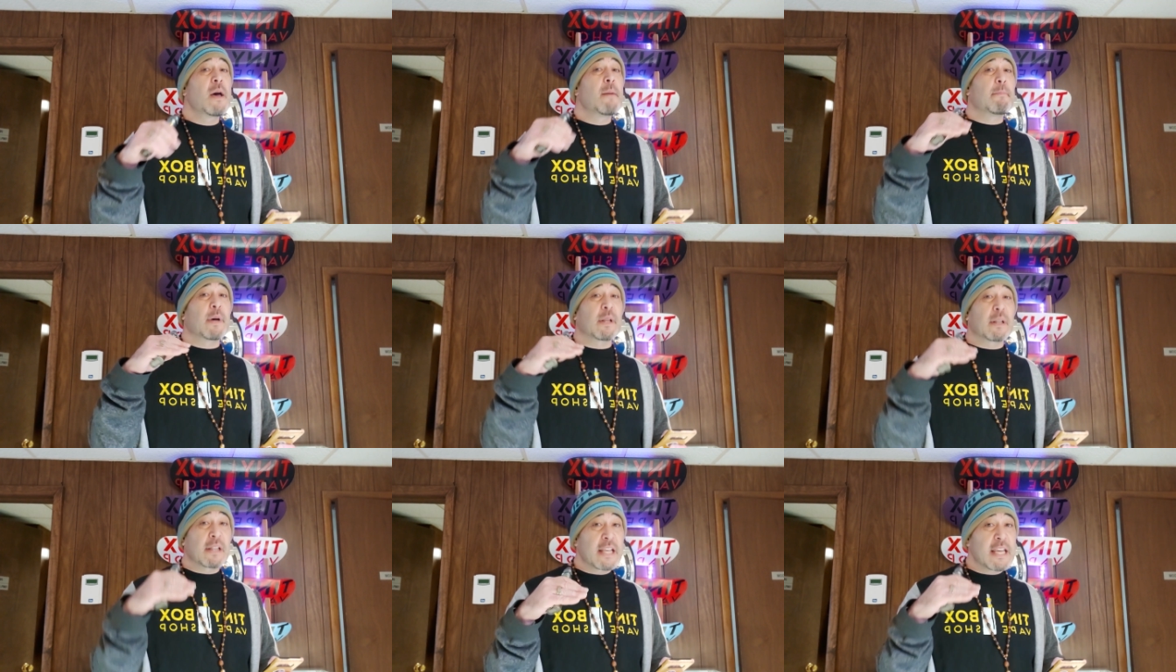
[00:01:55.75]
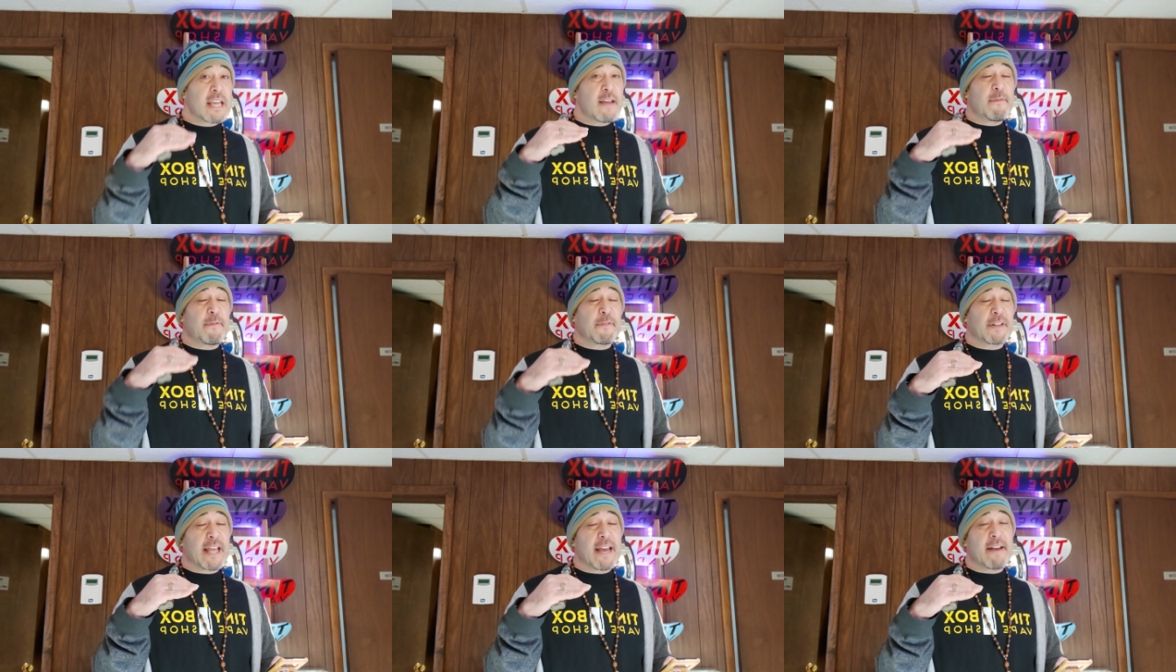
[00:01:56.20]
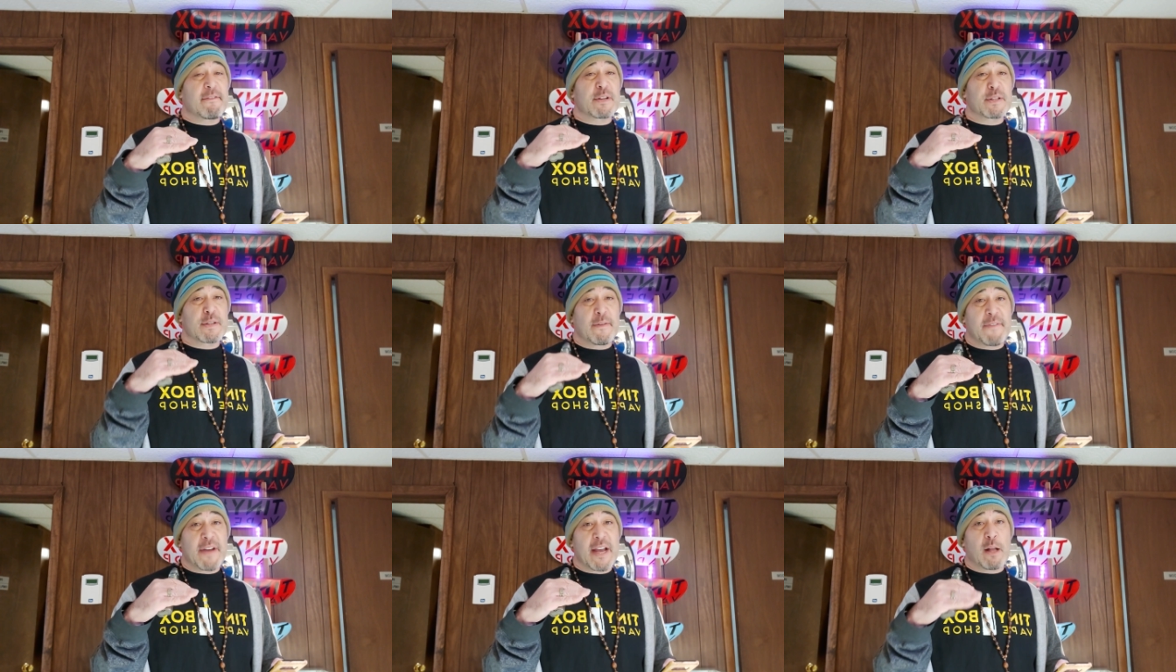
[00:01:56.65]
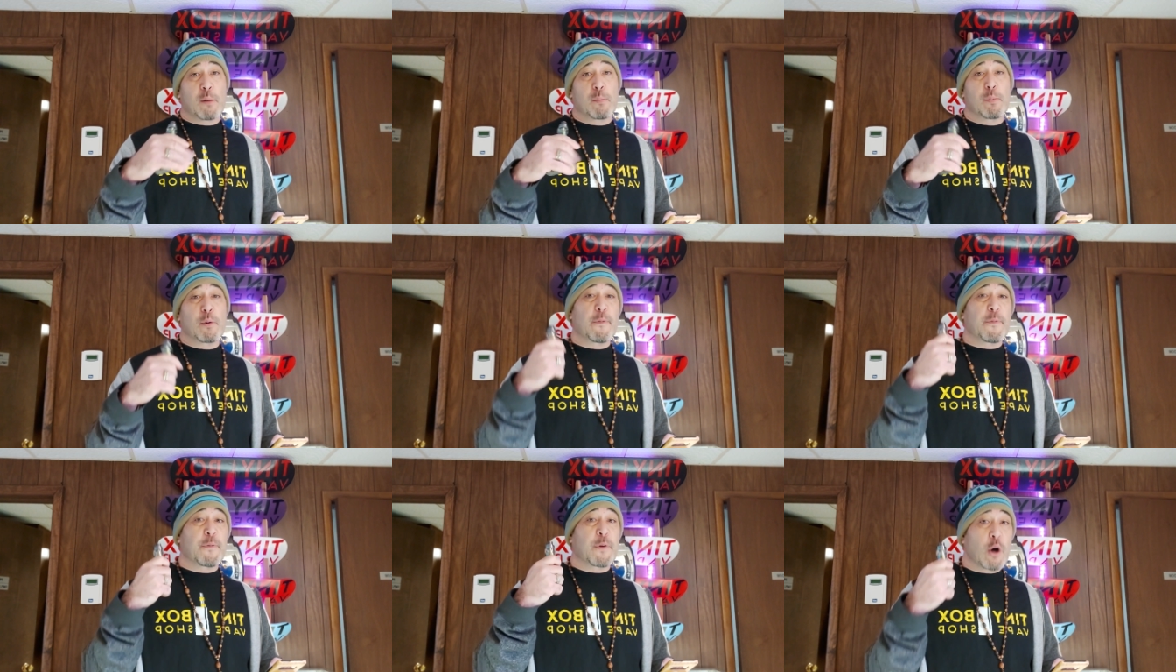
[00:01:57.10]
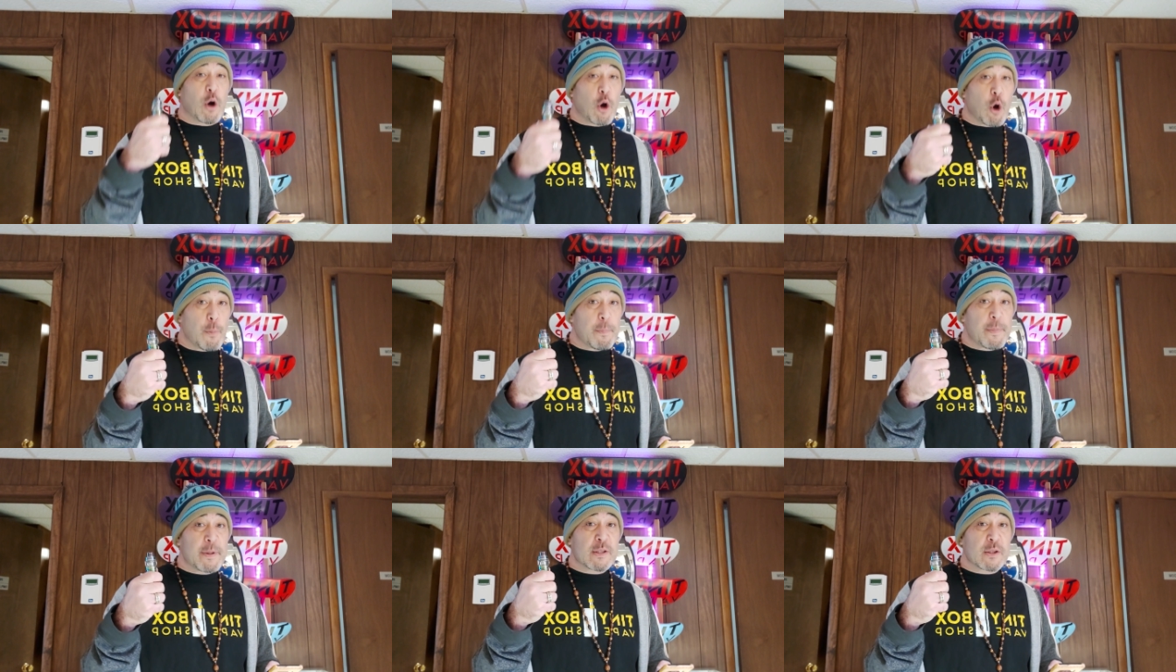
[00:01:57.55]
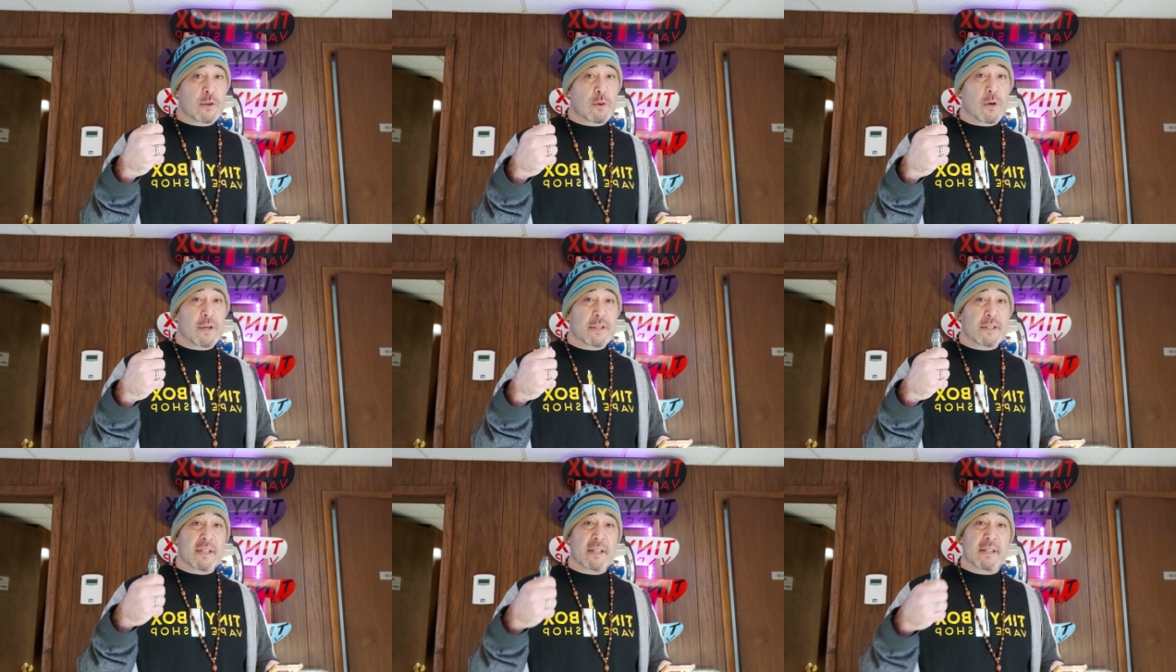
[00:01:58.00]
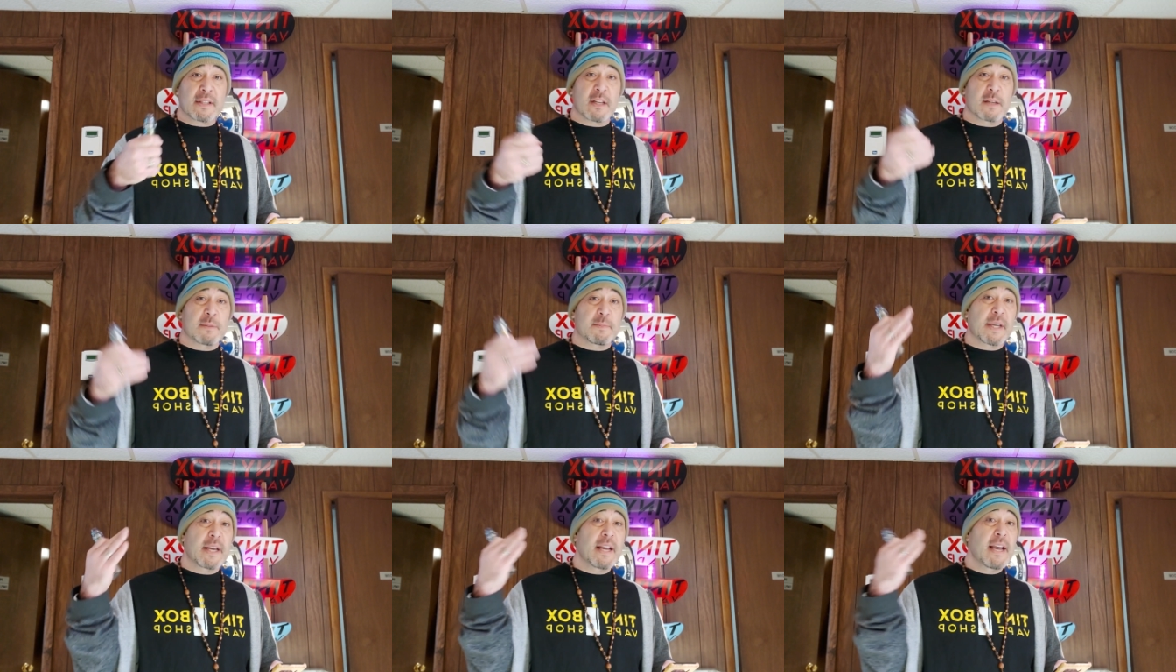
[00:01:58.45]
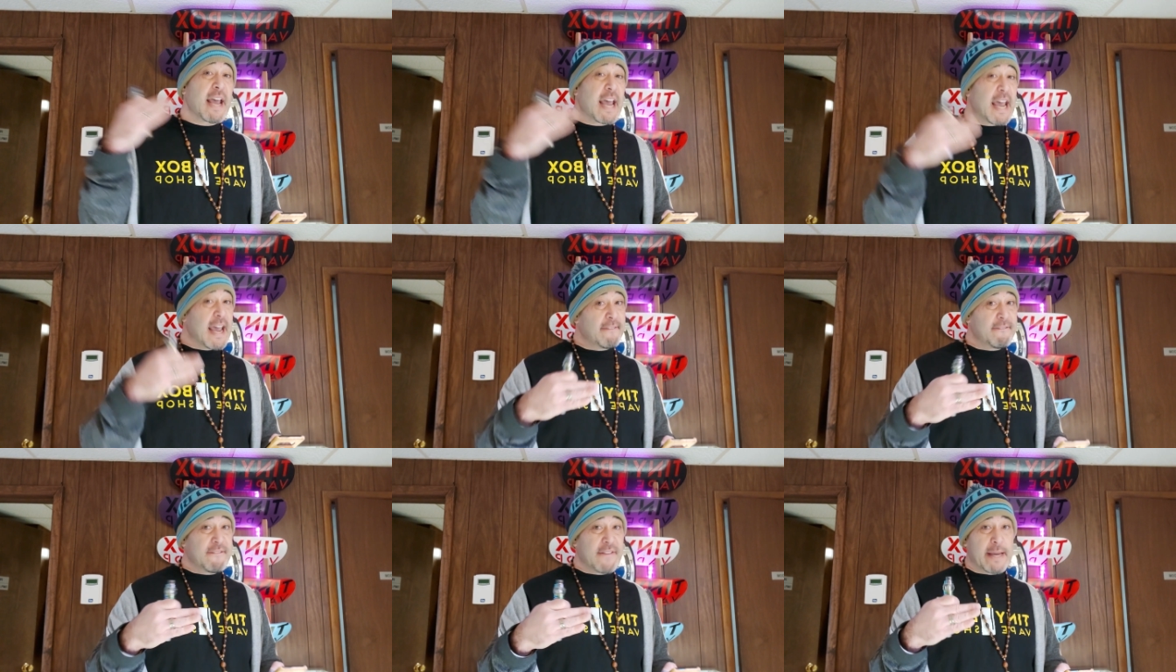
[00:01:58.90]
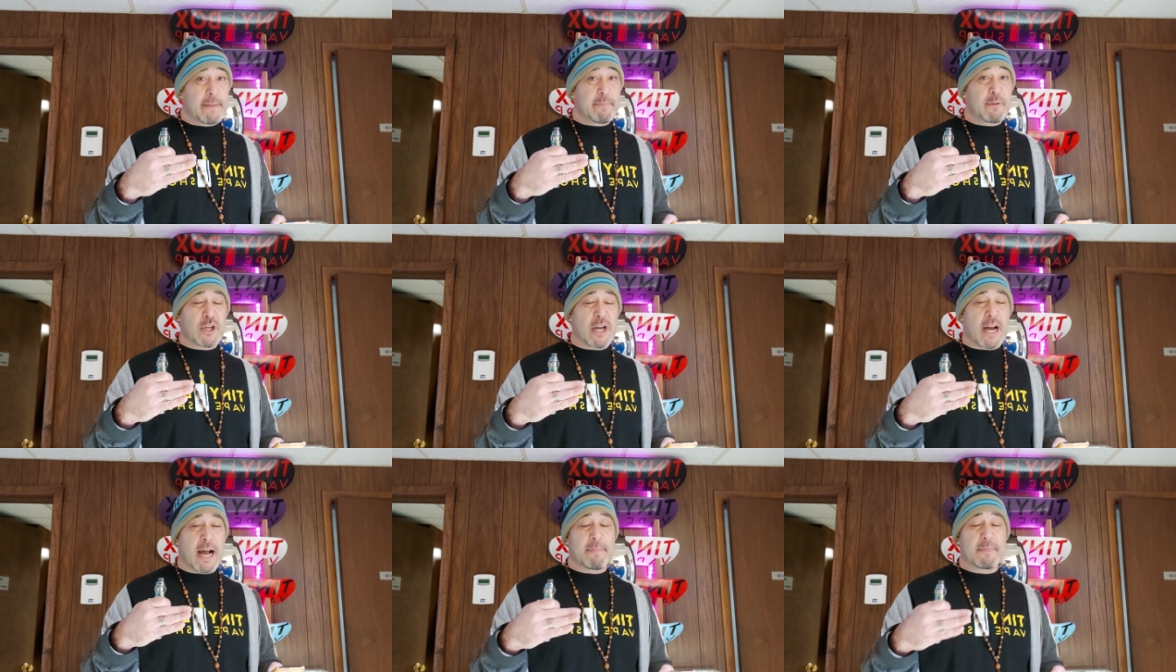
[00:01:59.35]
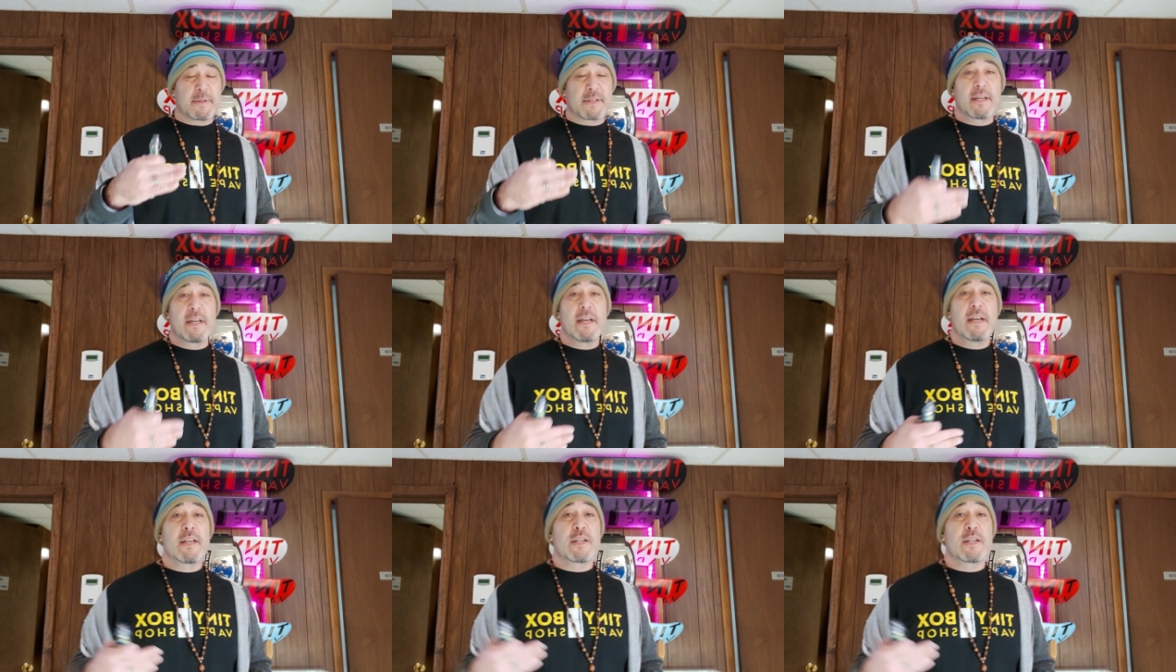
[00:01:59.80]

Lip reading: but leave flavors available for open source systems and vape shops.